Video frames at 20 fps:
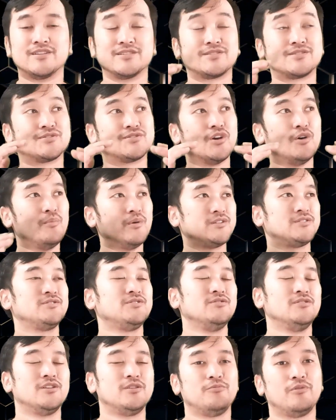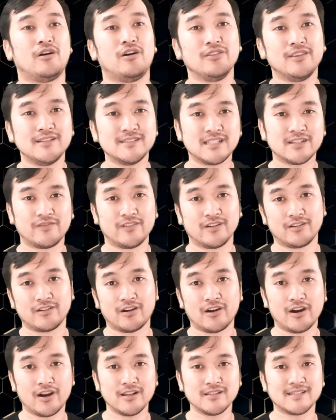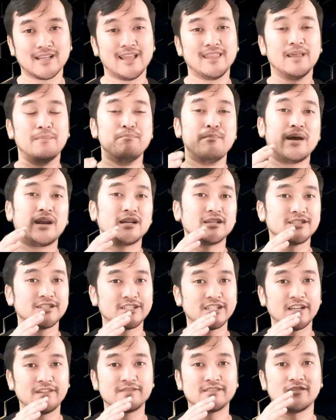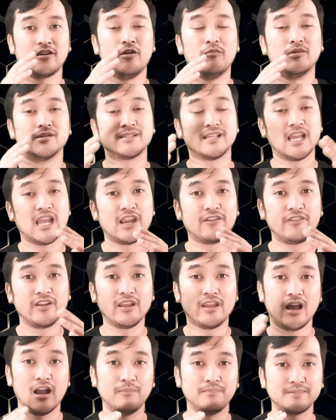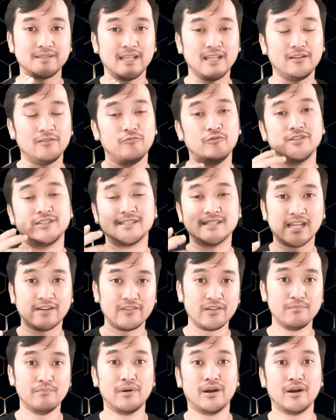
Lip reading: There's so much to learn with all these different cards, and the meta shifts almost every update, which is every